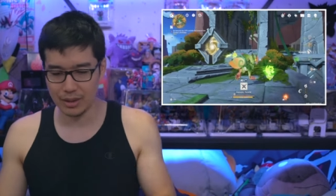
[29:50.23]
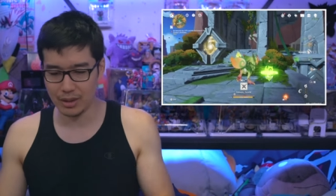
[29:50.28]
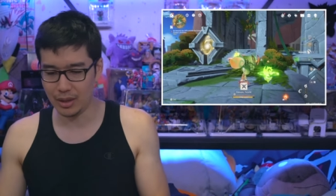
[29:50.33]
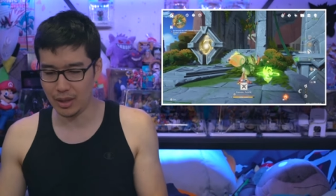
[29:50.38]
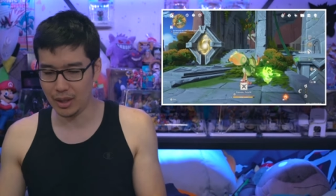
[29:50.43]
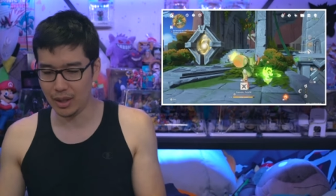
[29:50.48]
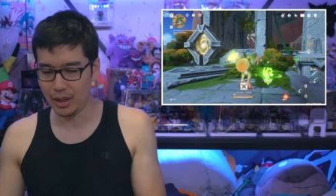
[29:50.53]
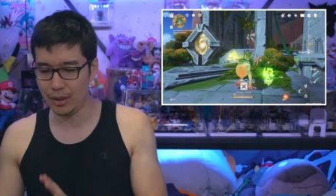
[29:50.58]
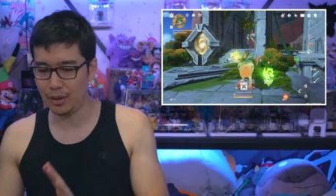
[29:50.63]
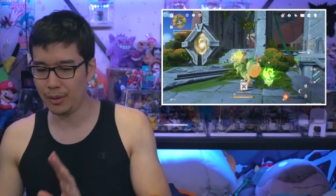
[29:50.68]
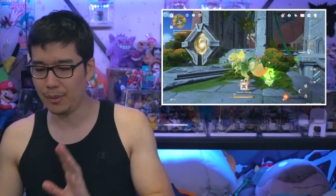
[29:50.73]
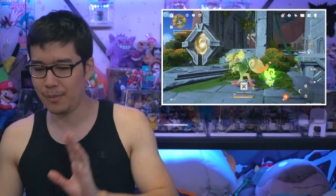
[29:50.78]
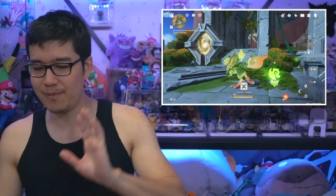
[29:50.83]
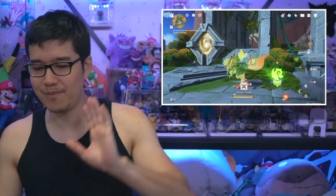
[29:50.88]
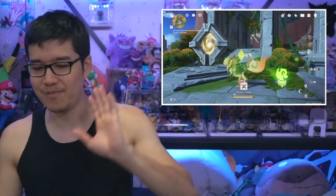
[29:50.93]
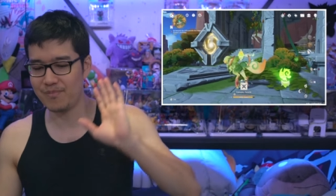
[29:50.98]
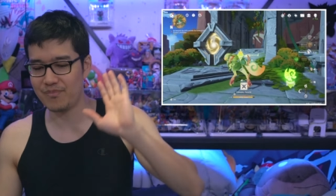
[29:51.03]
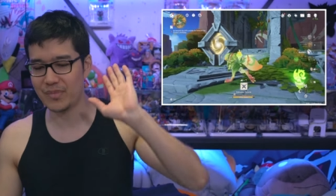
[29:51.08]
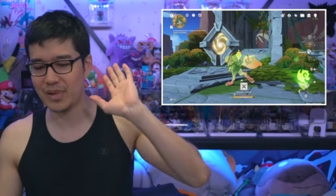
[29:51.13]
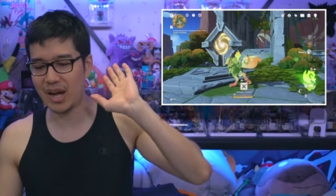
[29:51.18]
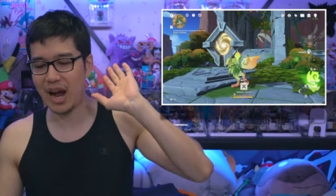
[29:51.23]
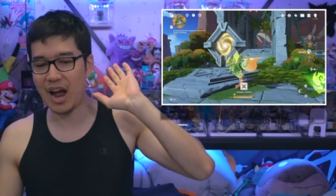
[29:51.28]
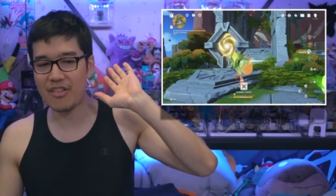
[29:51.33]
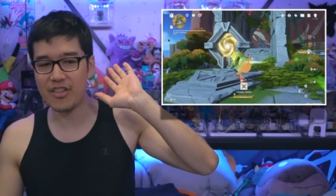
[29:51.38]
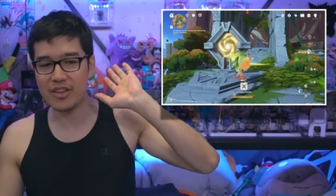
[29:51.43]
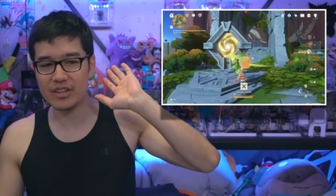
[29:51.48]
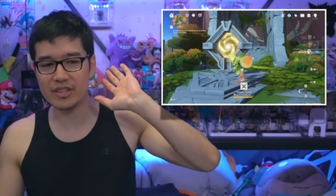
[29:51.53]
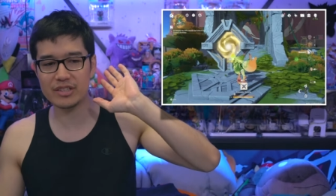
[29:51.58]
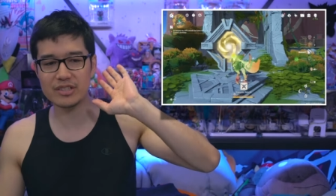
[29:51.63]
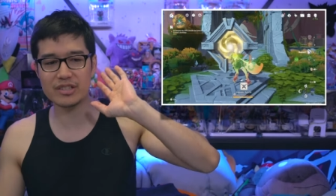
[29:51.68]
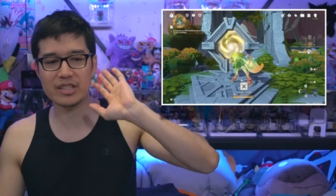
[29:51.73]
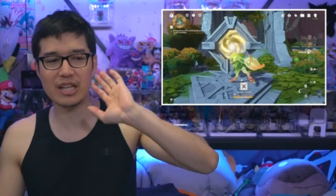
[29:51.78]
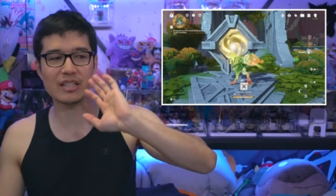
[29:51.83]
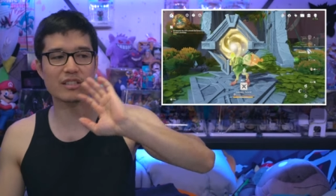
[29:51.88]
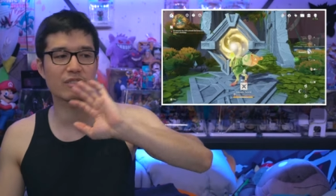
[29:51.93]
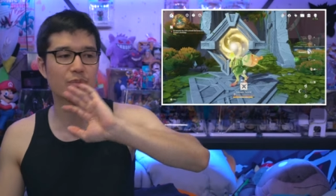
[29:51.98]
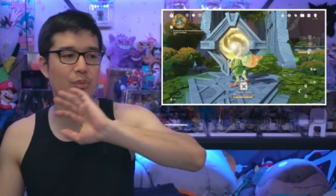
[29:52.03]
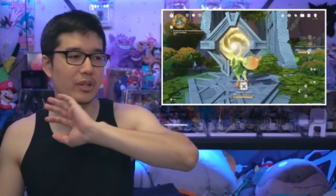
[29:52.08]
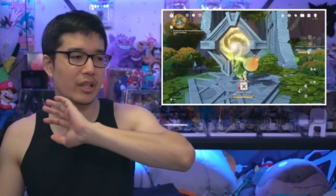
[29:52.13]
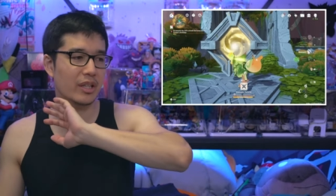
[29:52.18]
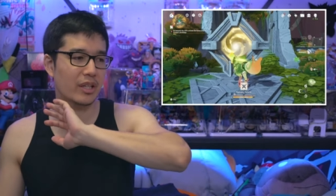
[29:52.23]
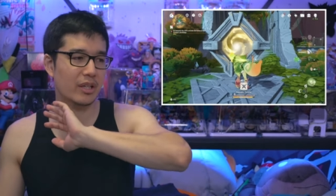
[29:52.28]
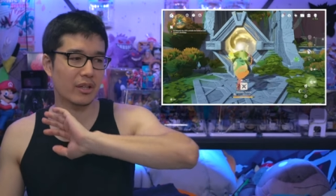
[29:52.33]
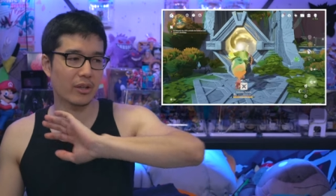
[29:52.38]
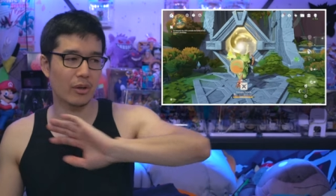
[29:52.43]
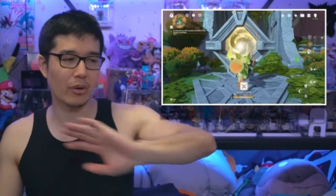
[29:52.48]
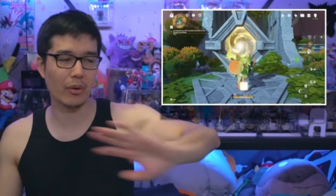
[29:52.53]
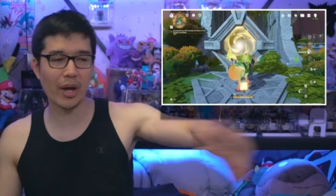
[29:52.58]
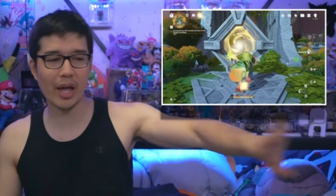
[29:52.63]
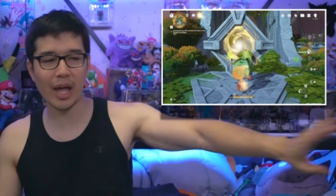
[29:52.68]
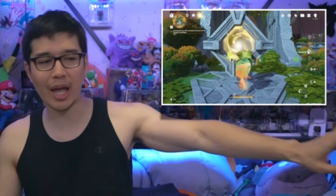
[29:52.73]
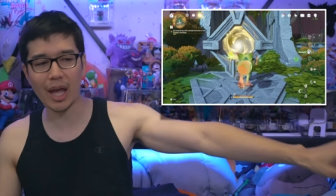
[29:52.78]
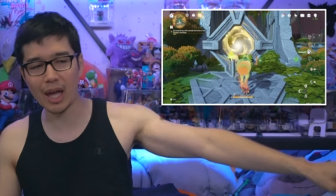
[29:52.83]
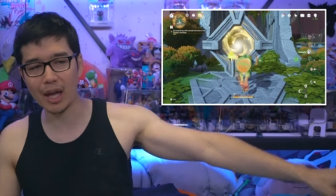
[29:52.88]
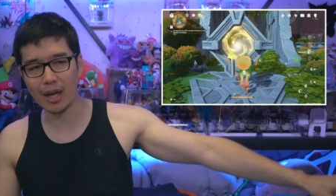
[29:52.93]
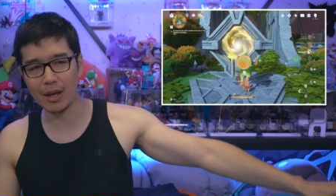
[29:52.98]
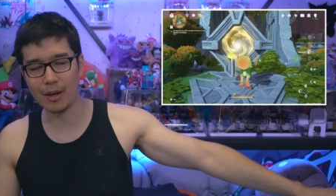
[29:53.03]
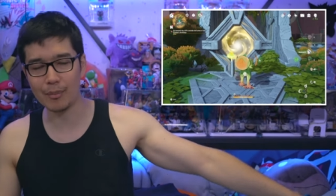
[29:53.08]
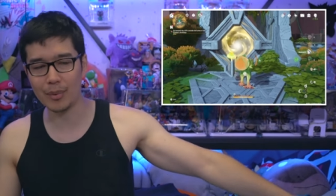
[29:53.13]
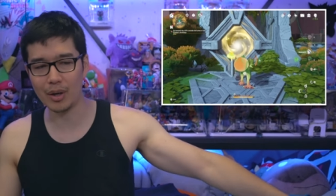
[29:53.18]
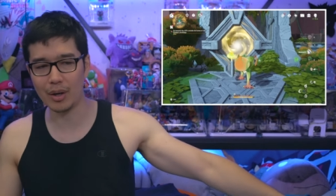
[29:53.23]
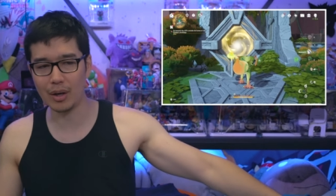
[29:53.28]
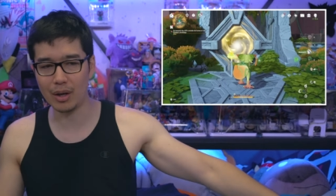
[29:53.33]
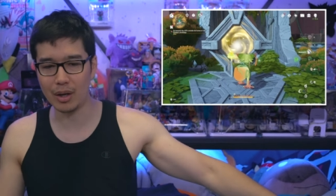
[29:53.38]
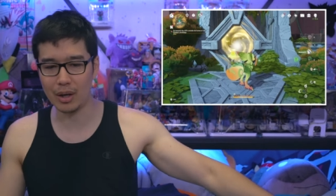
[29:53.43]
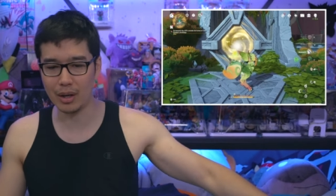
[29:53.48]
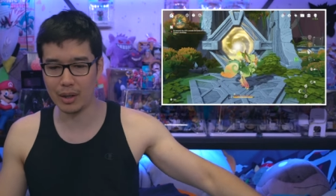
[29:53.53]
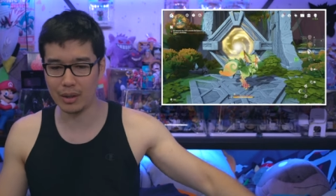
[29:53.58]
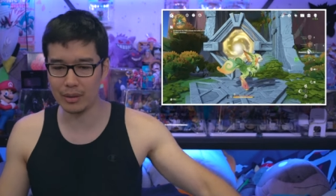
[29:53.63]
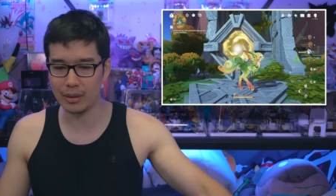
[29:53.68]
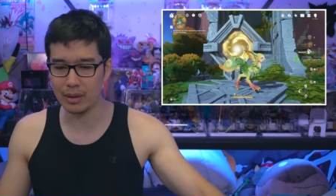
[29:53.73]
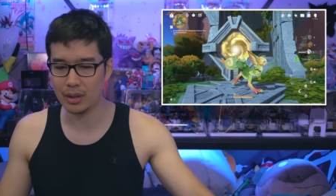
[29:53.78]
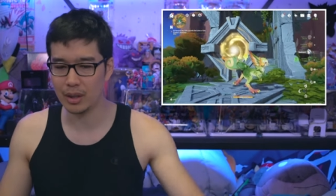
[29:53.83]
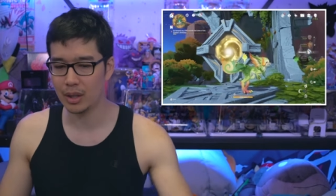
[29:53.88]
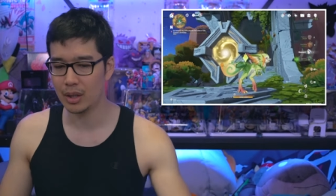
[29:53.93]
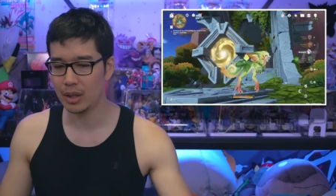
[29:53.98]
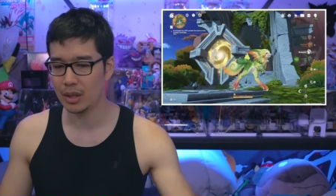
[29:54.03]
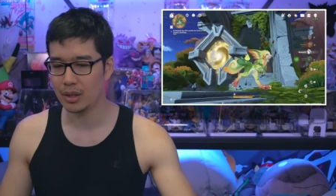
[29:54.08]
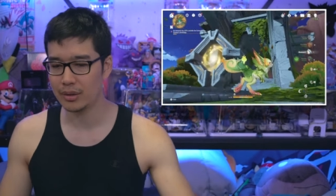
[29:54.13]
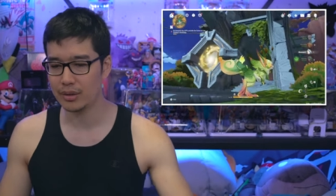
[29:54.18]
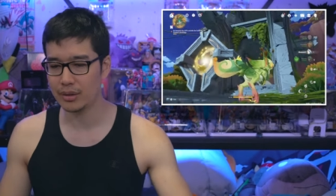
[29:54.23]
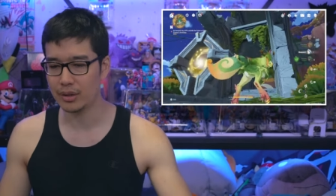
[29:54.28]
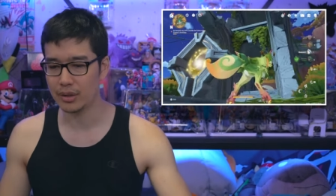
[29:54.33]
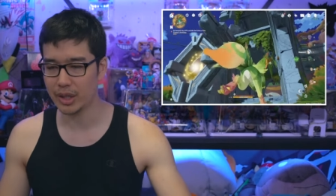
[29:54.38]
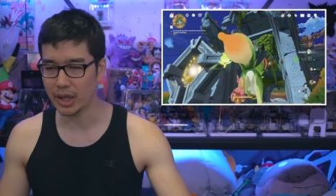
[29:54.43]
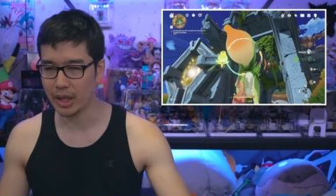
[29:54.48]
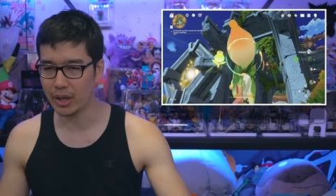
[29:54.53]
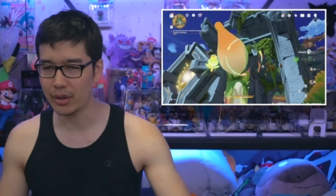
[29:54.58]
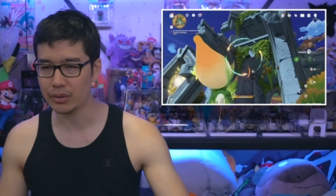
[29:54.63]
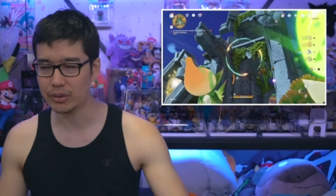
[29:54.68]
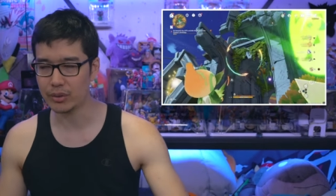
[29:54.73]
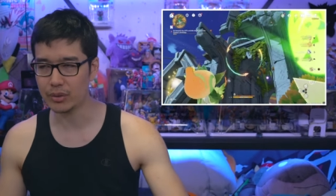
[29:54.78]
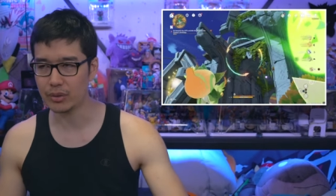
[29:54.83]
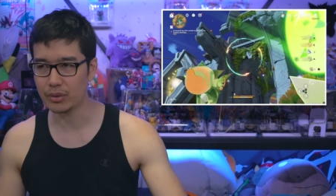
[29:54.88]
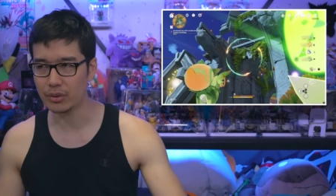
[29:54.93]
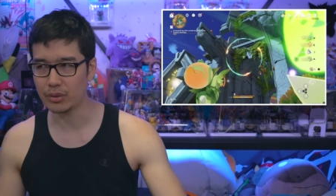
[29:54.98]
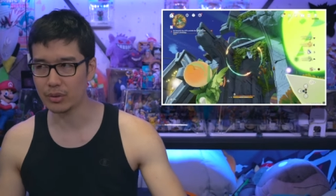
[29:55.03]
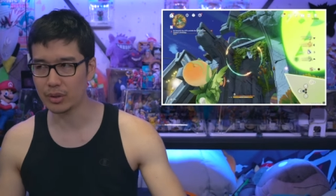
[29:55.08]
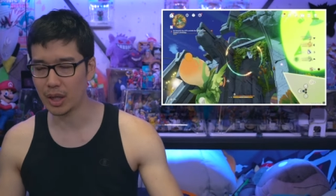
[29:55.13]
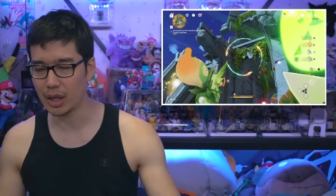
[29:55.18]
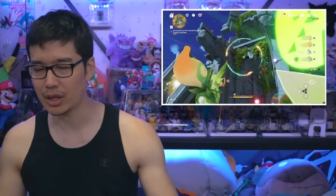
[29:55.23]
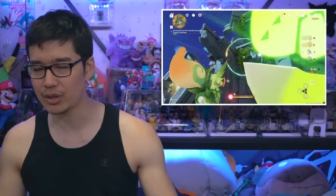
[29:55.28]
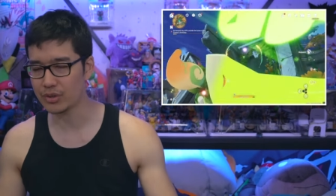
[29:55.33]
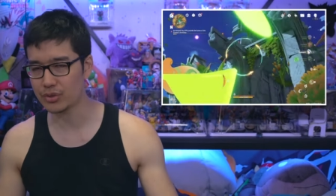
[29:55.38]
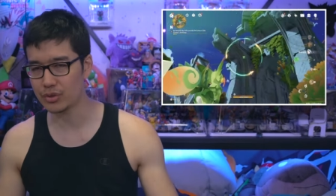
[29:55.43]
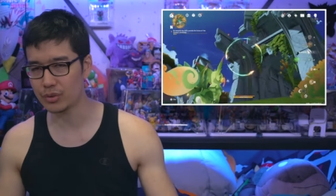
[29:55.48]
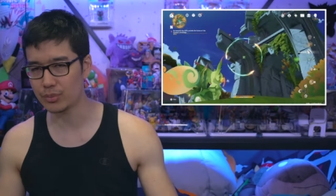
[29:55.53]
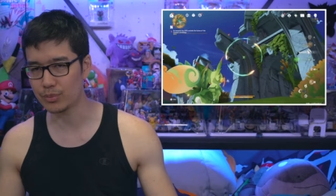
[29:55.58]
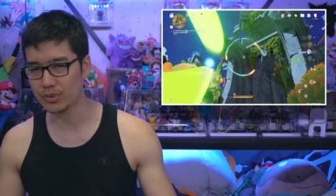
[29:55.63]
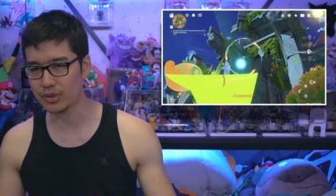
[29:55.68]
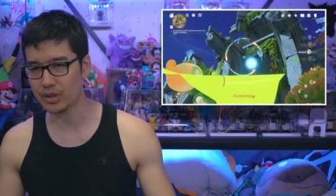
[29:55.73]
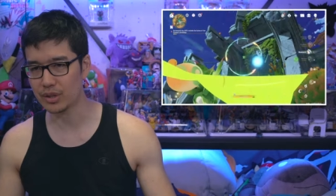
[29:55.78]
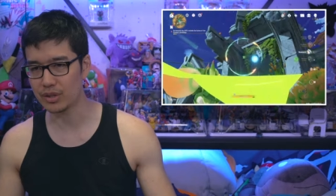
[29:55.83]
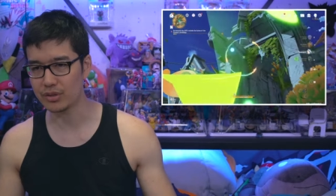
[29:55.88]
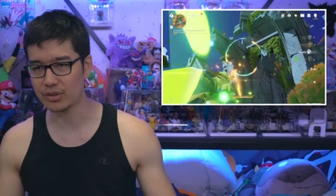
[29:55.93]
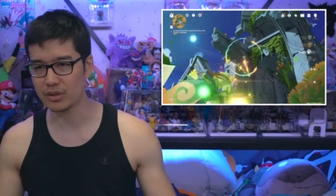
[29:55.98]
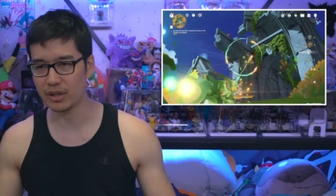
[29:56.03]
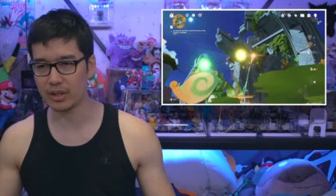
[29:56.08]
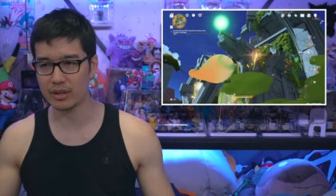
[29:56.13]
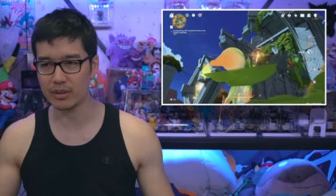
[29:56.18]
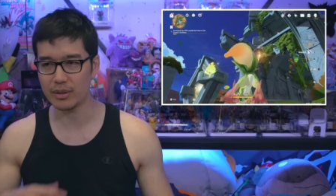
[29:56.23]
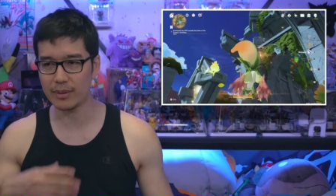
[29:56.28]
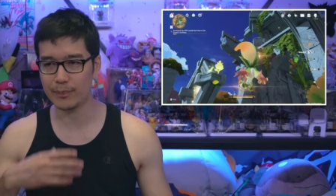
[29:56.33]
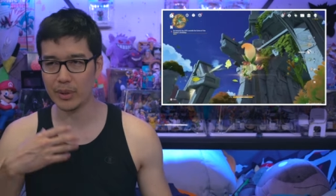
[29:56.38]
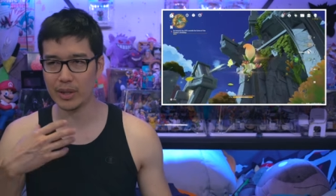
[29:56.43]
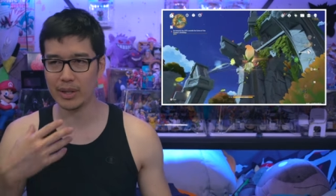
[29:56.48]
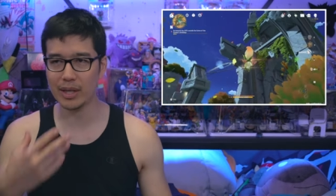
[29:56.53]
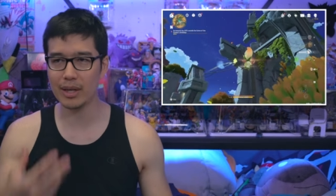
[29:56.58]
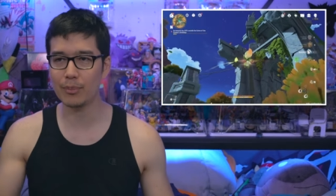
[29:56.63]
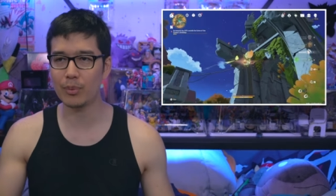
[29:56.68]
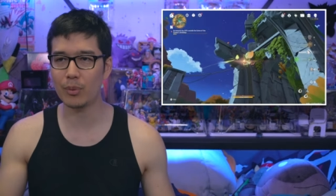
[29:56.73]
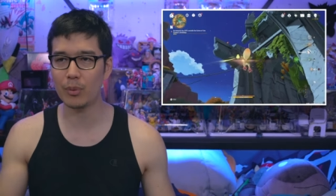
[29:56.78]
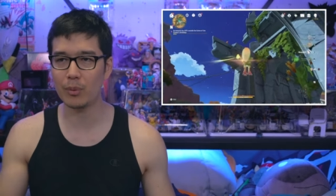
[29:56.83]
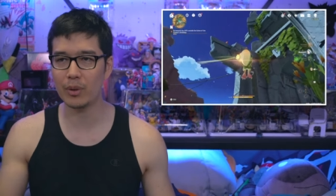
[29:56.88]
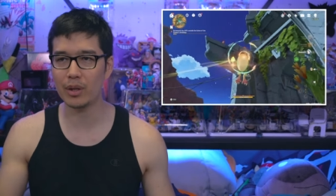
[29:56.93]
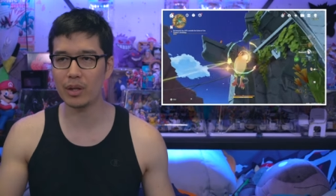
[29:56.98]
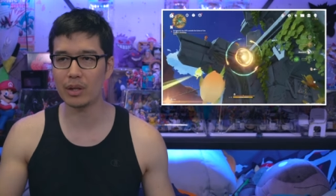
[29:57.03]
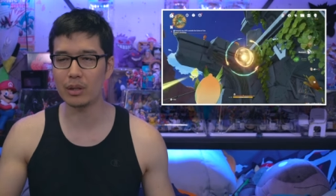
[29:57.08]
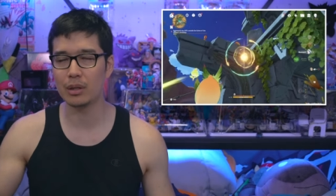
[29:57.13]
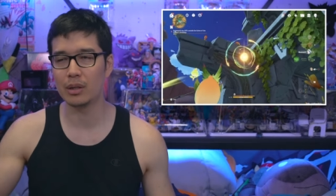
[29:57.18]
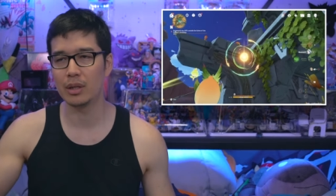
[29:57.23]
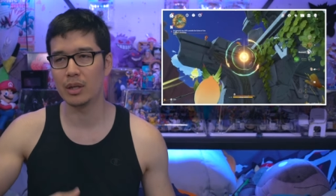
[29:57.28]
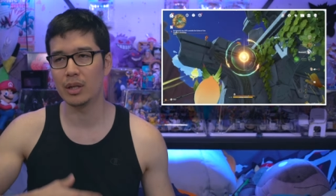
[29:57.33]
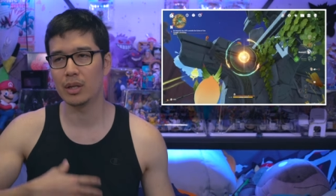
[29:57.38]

Um, I think that's that's when they're gonna go ham on the character costumes because like by that point